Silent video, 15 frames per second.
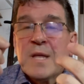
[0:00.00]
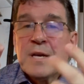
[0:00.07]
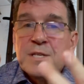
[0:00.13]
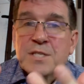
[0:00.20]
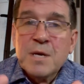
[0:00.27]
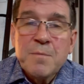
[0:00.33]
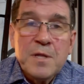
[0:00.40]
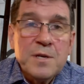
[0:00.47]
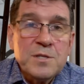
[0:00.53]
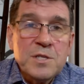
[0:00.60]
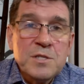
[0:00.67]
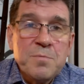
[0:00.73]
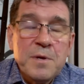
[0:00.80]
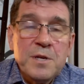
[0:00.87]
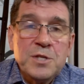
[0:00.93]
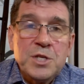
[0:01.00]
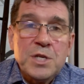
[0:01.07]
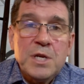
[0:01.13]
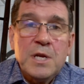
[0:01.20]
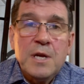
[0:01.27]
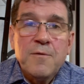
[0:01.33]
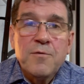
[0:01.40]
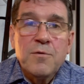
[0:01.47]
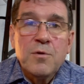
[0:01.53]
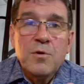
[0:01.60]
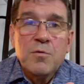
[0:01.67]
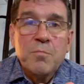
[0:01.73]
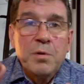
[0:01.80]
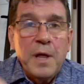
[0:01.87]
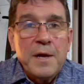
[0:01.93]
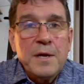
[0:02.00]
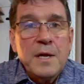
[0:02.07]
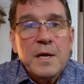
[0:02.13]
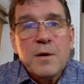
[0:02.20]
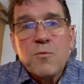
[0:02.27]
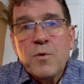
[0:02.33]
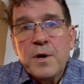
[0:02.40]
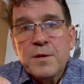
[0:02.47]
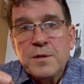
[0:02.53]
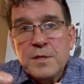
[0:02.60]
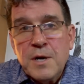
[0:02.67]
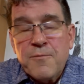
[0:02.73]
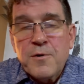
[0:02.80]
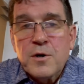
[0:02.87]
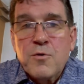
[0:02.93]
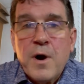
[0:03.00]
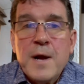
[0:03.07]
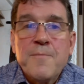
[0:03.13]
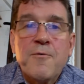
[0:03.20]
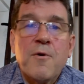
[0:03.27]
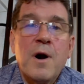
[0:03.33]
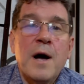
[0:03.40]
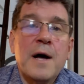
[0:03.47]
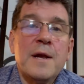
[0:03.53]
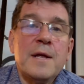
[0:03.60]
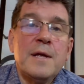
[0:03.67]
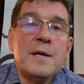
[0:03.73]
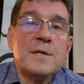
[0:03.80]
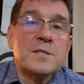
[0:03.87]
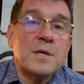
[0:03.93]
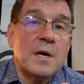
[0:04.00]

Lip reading: Some of this has been achieved through blending with different grape varieties,